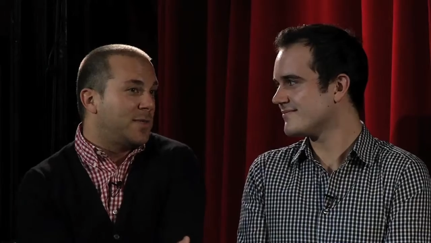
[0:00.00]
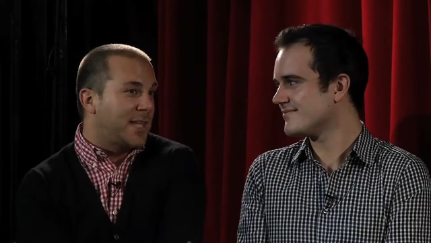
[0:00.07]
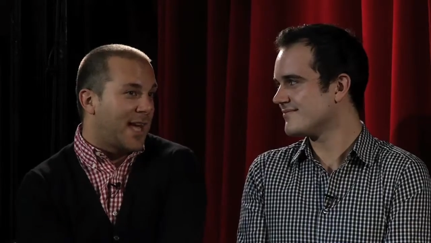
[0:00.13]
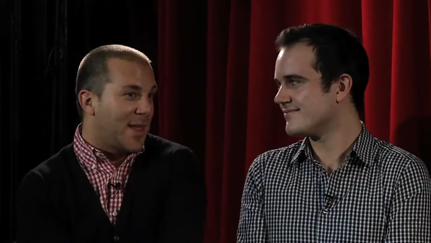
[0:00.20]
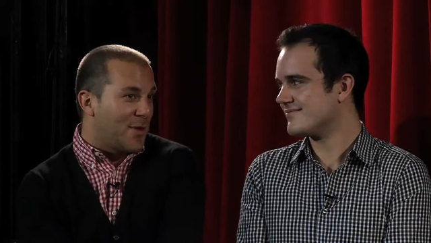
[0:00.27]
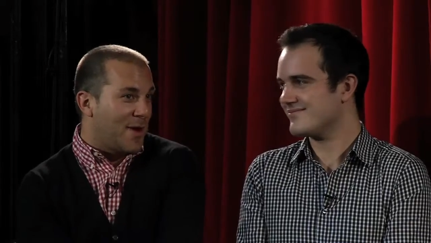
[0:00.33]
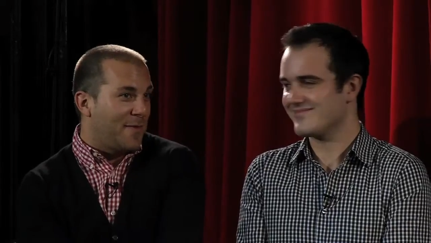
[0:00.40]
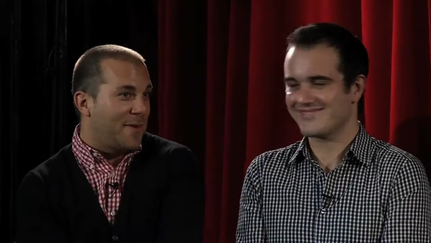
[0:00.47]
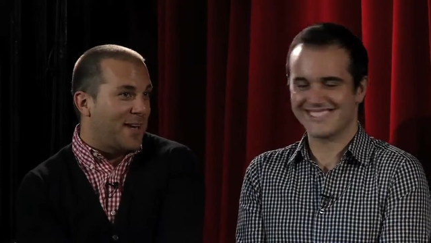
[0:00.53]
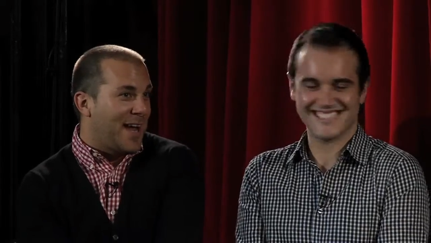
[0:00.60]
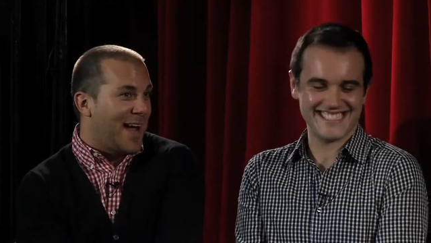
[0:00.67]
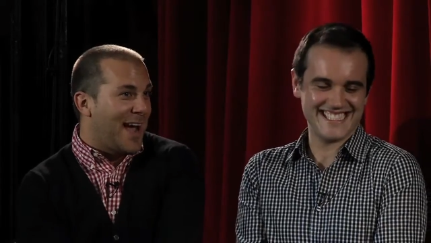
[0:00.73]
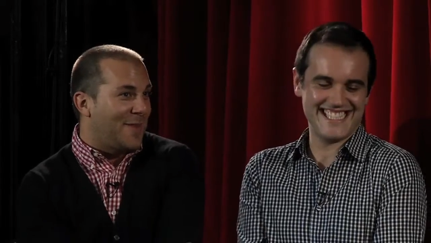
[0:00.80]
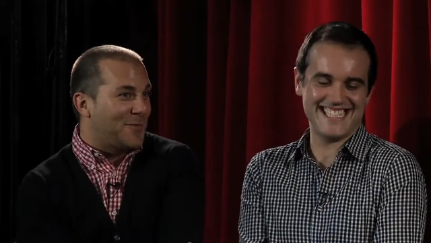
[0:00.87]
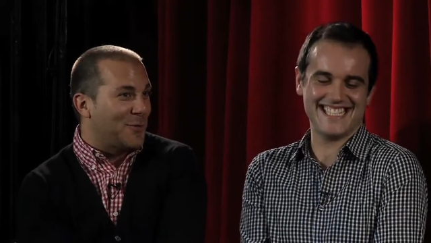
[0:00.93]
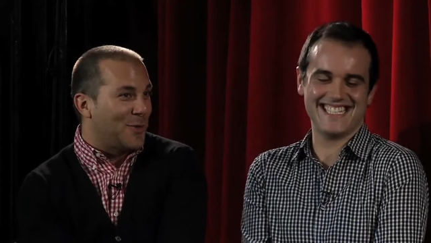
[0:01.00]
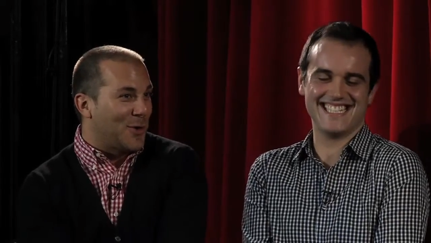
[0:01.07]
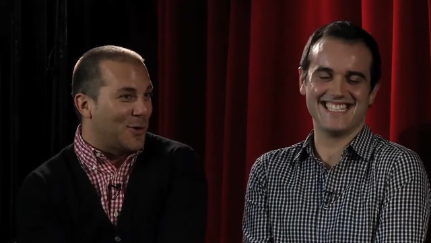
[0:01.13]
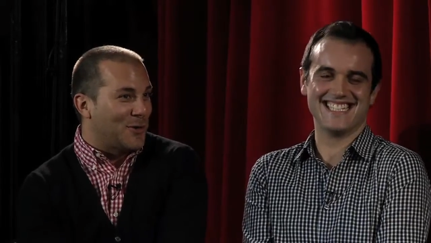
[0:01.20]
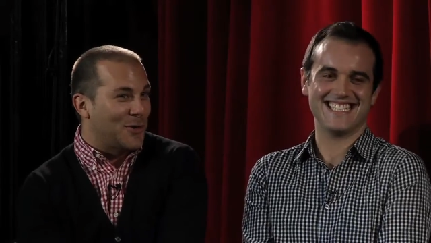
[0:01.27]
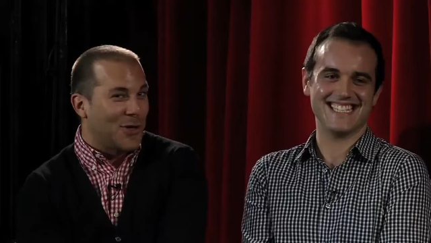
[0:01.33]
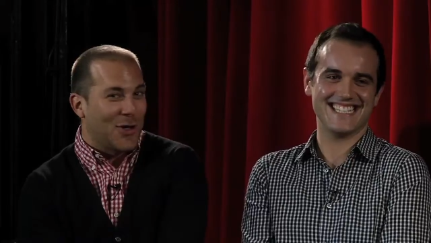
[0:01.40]
Speaker 1: together every day after oh,
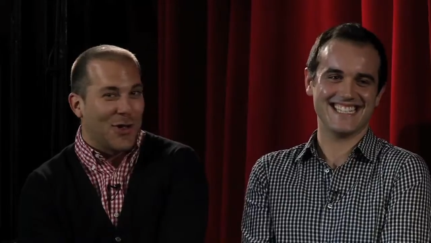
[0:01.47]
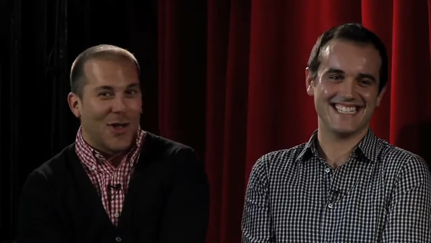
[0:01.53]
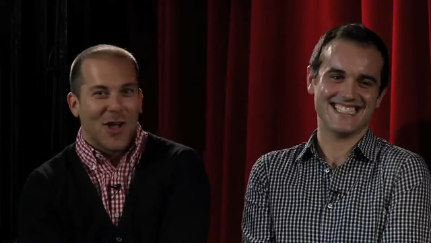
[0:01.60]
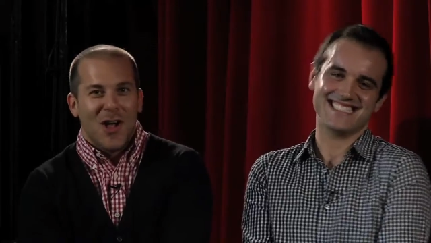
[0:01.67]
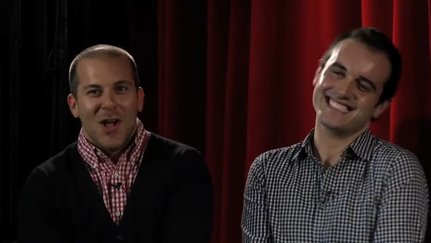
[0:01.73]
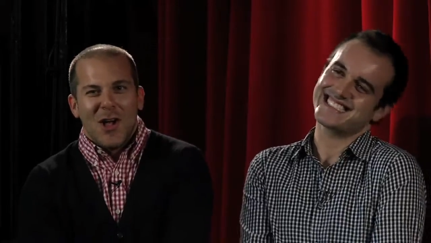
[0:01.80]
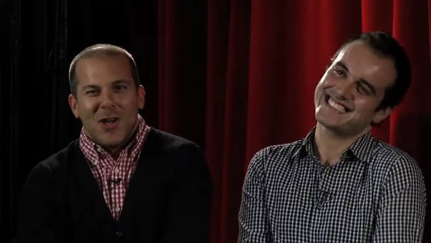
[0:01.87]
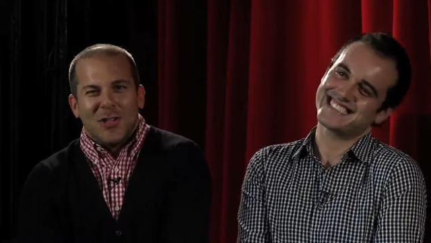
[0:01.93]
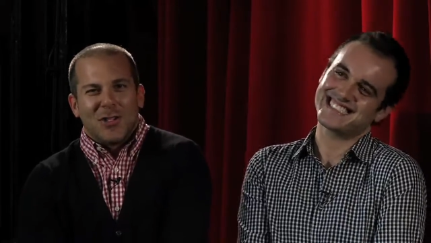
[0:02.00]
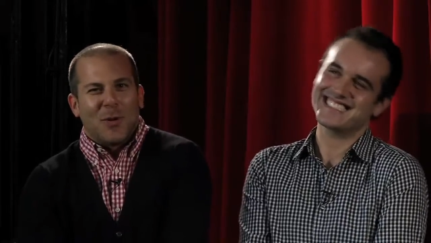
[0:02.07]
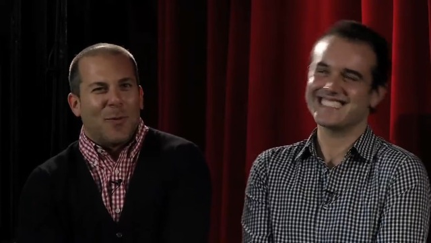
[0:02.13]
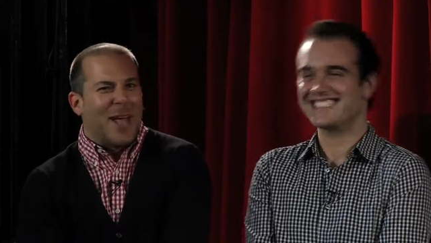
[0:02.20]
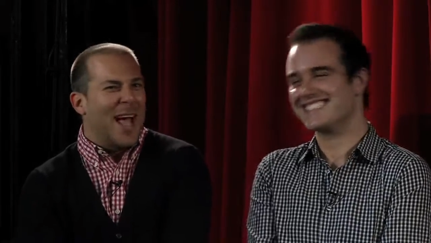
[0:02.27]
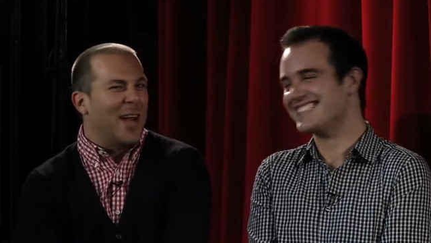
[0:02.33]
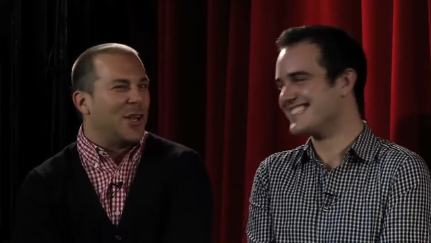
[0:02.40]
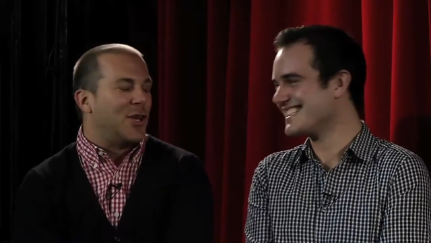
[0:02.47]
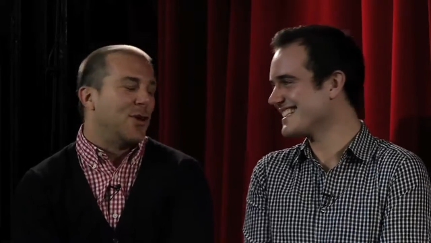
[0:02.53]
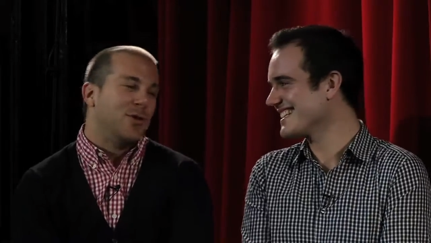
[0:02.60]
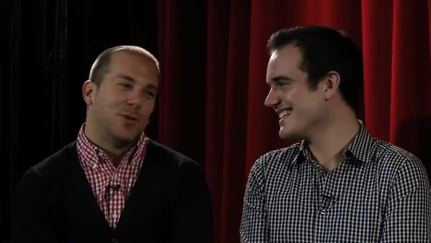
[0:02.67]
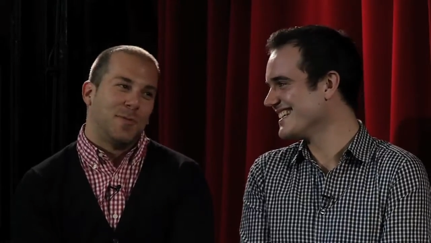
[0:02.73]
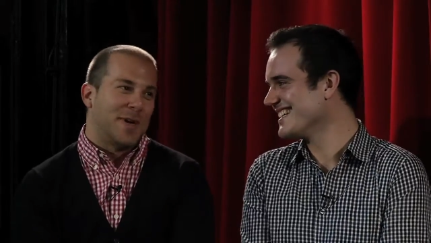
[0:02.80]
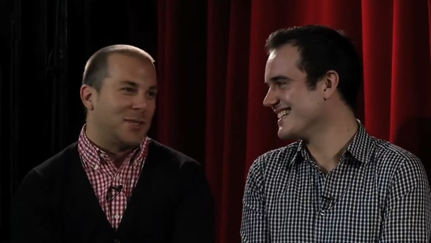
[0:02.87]
rehearsal. Oh, that's great. So we had
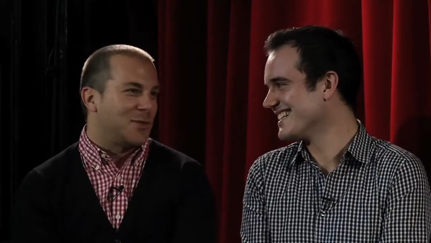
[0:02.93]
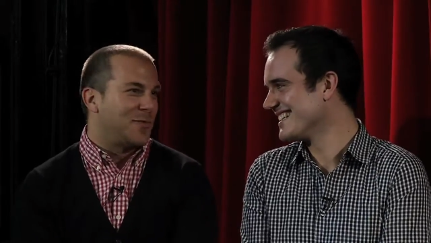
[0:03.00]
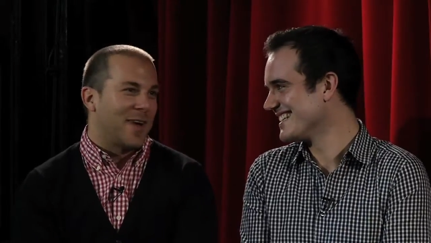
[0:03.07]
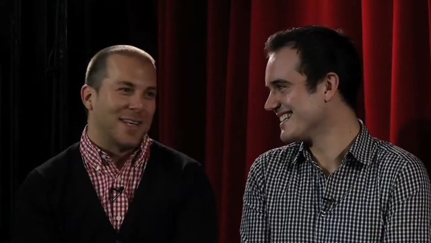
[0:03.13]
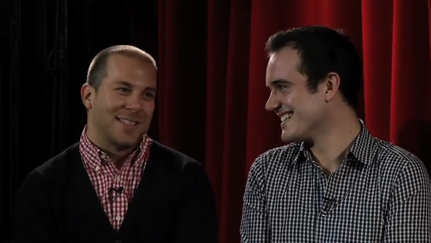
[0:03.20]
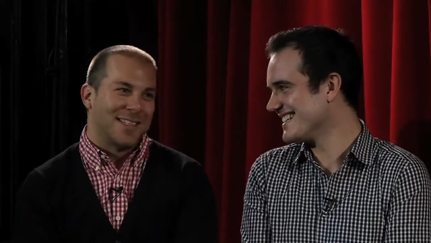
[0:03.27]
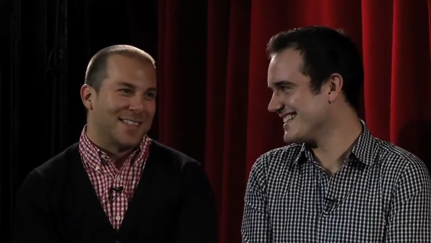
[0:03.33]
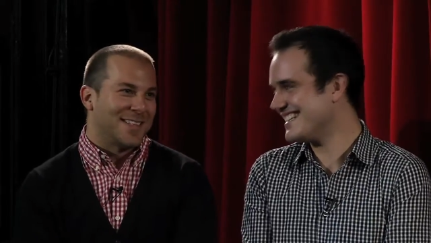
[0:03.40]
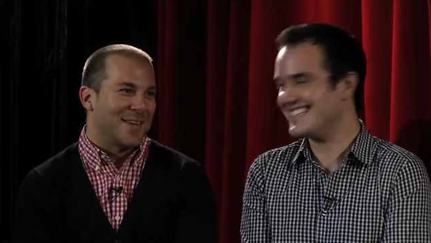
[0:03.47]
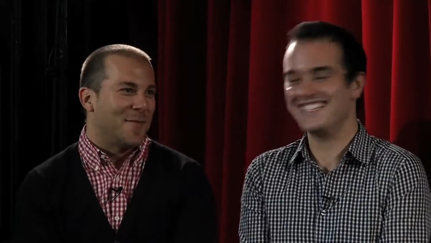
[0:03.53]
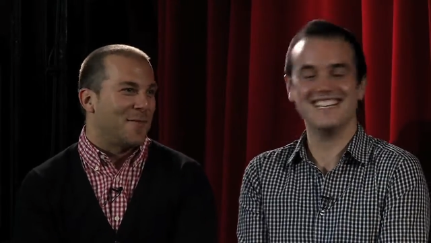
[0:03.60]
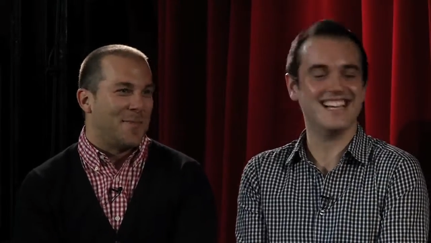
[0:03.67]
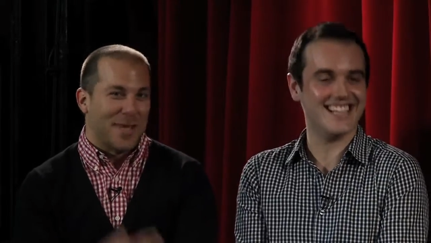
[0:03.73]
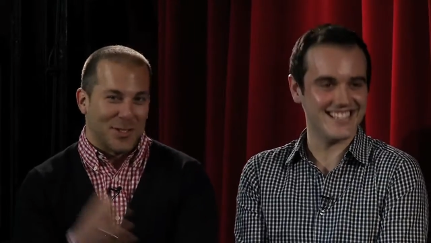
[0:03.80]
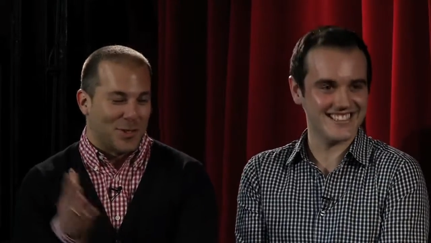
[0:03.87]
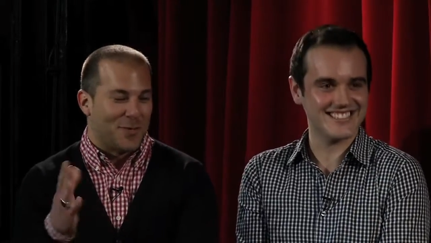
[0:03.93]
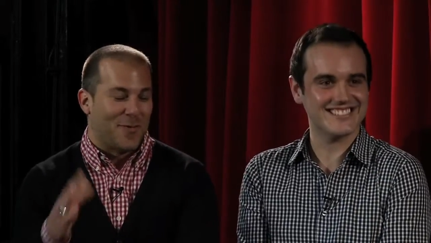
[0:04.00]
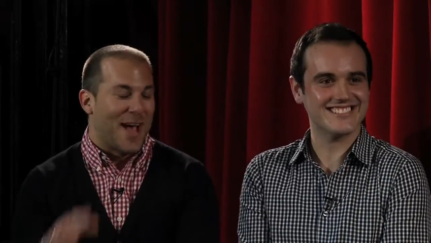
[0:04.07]
huge bitch fests, yeah. bitch